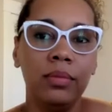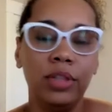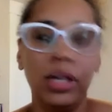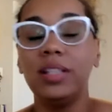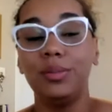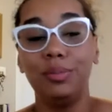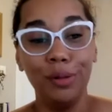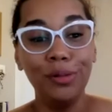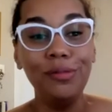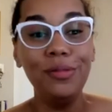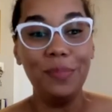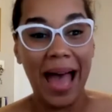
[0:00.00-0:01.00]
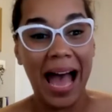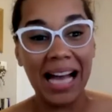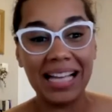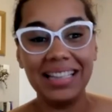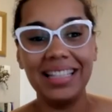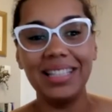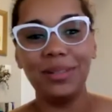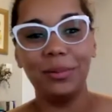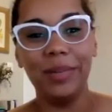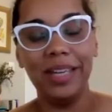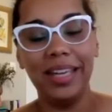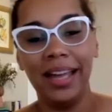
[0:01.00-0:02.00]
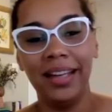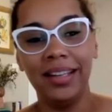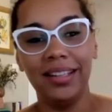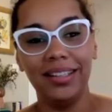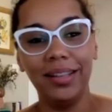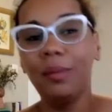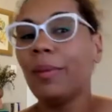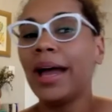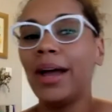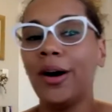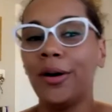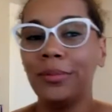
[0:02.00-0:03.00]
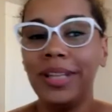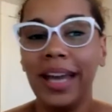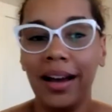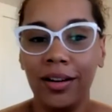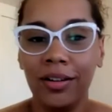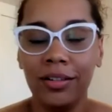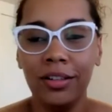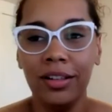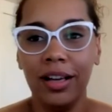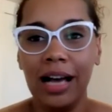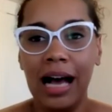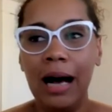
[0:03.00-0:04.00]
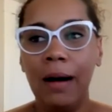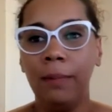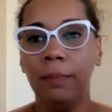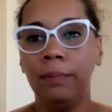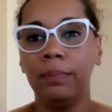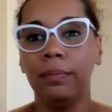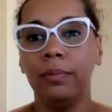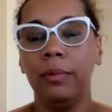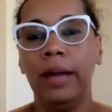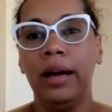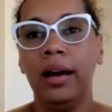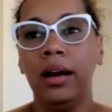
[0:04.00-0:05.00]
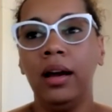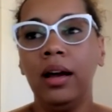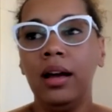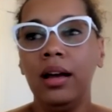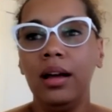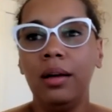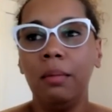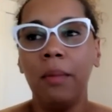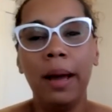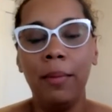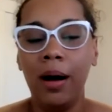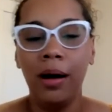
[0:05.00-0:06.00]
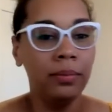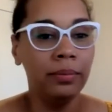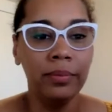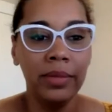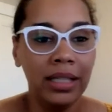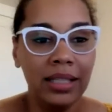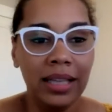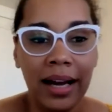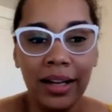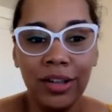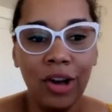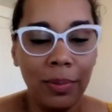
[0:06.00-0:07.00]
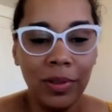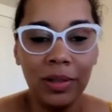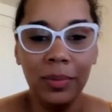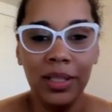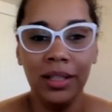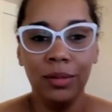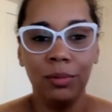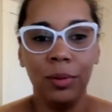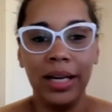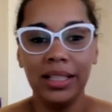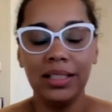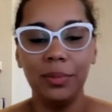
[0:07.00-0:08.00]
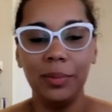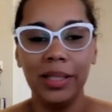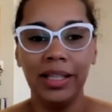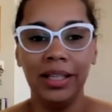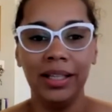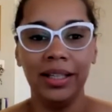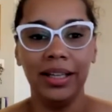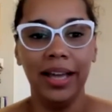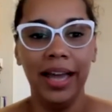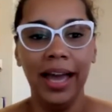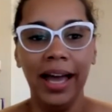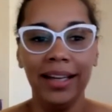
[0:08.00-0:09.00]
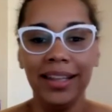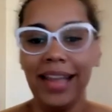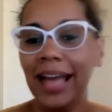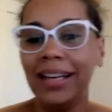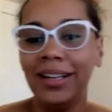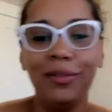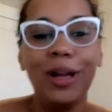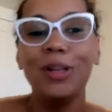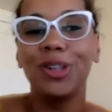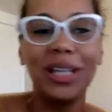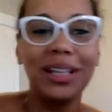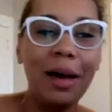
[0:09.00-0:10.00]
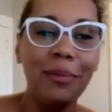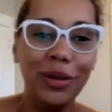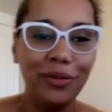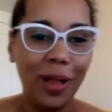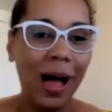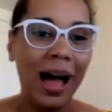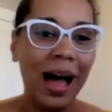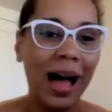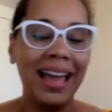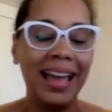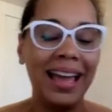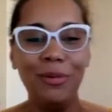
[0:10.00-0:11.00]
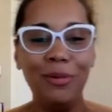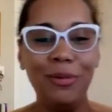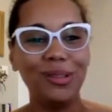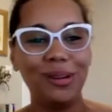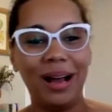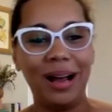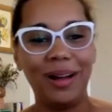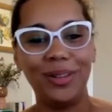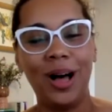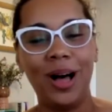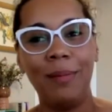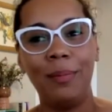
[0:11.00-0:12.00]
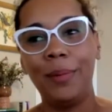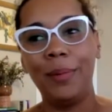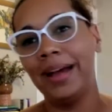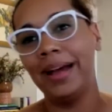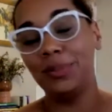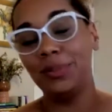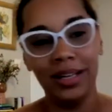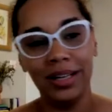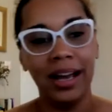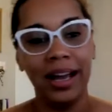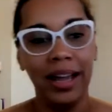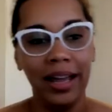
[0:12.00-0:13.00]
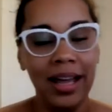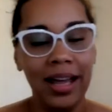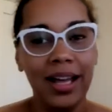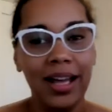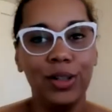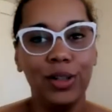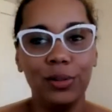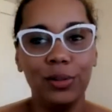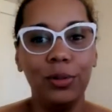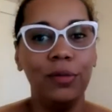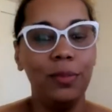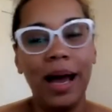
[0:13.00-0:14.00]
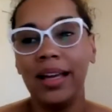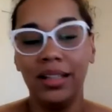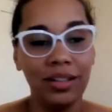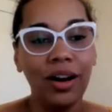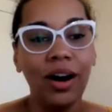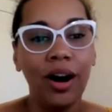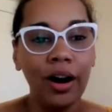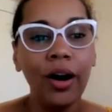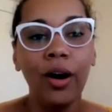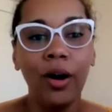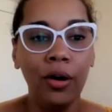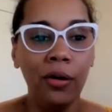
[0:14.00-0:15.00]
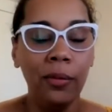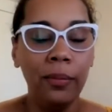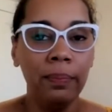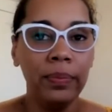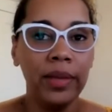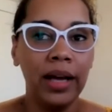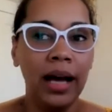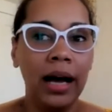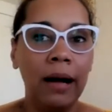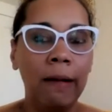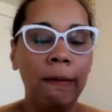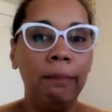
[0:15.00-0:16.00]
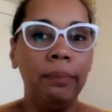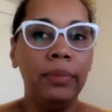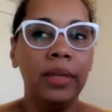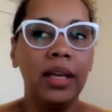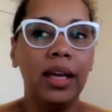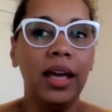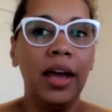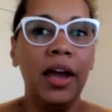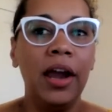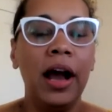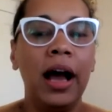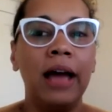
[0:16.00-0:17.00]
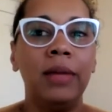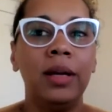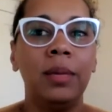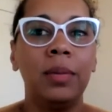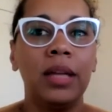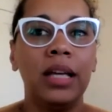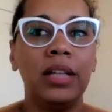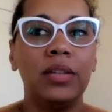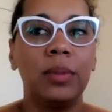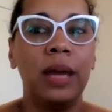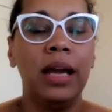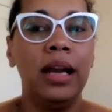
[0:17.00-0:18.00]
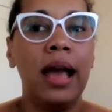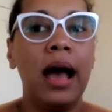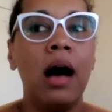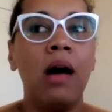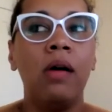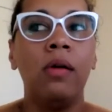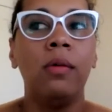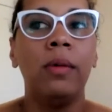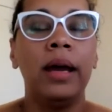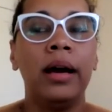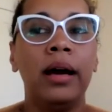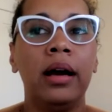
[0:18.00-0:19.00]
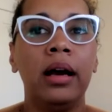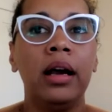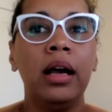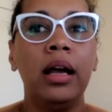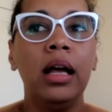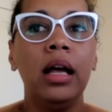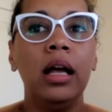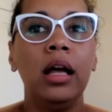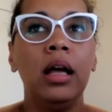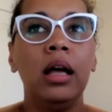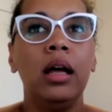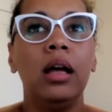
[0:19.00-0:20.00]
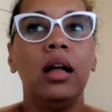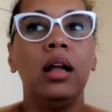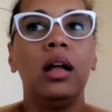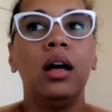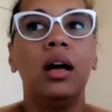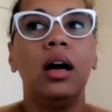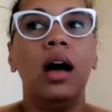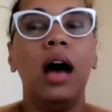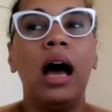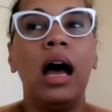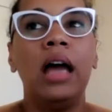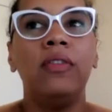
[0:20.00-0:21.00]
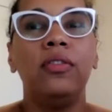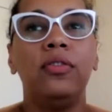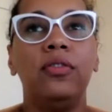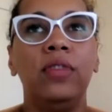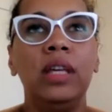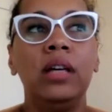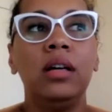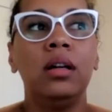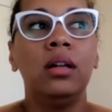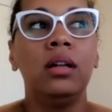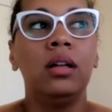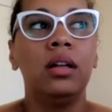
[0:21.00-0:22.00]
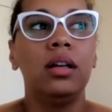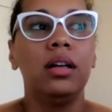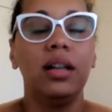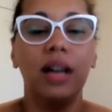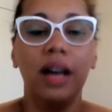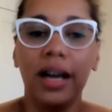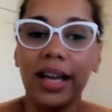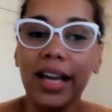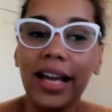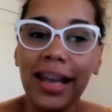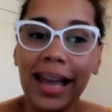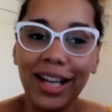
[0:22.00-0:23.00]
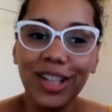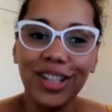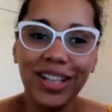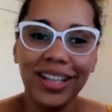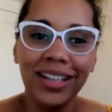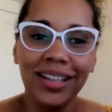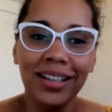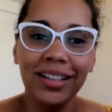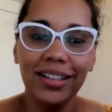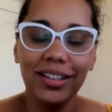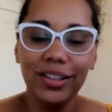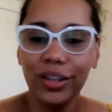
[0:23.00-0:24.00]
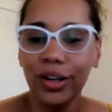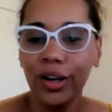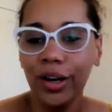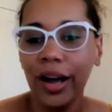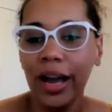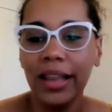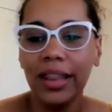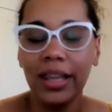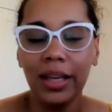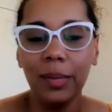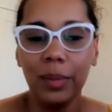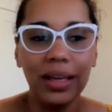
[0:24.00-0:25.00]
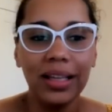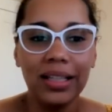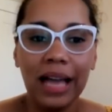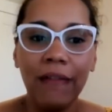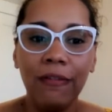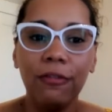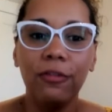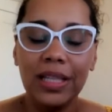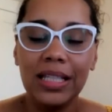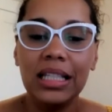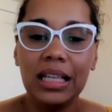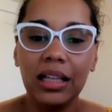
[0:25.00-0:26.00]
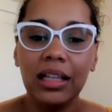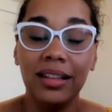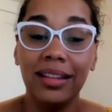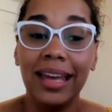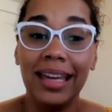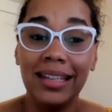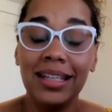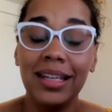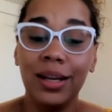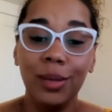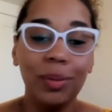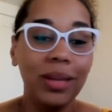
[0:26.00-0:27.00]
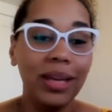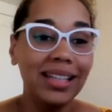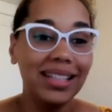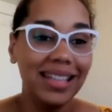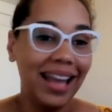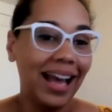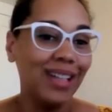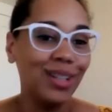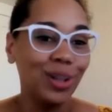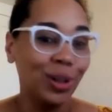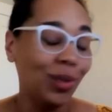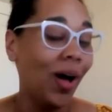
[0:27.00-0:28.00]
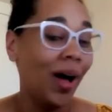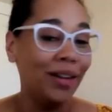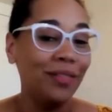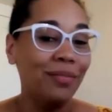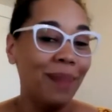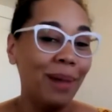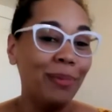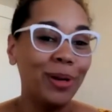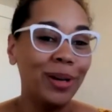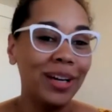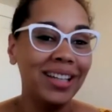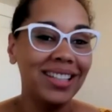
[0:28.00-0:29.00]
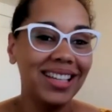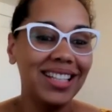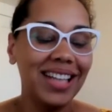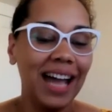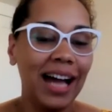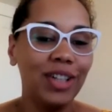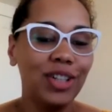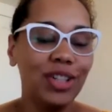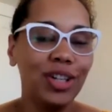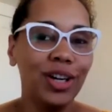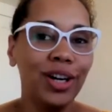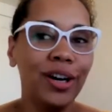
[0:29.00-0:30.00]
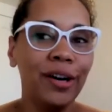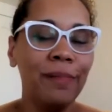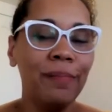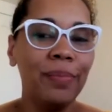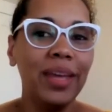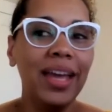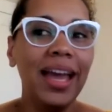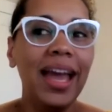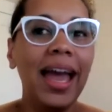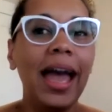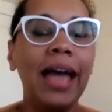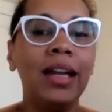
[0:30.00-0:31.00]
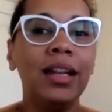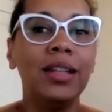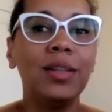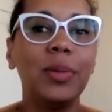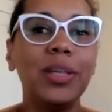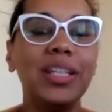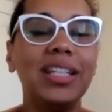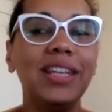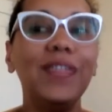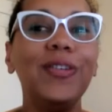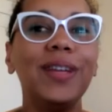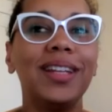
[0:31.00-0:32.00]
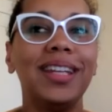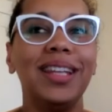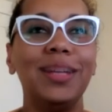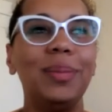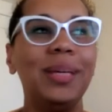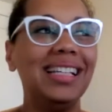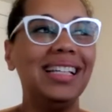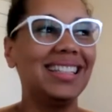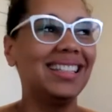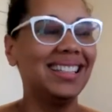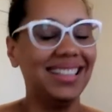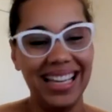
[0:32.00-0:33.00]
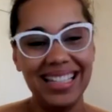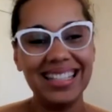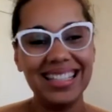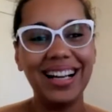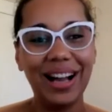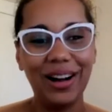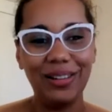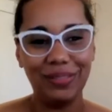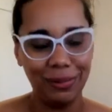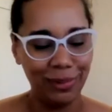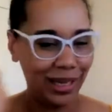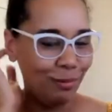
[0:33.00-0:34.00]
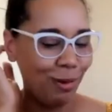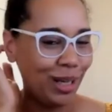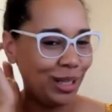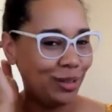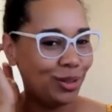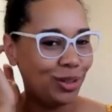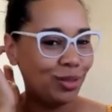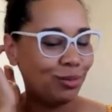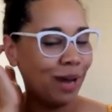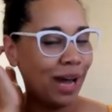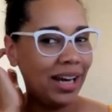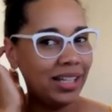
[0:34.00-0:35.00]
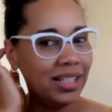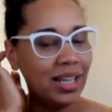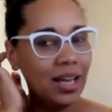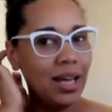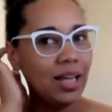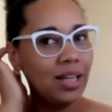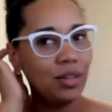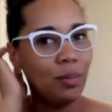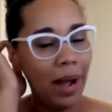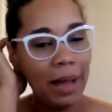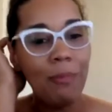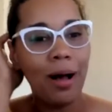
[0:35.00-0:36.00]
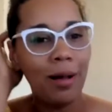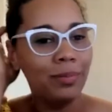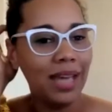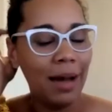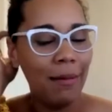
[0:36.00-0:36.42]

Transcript: just moved back this weekend to my hometown, where my mom and dad adopted me, raised me, and then eventually let me fly. And I moved around a lot, but my husband and I just moved back into our home. And I'm in a place right now where I feel a connection to her, I think, because I've physically landed in a place that has a lot of memories attached to her. And specifically, the piece that stuck out for me in what you just read is, so my mom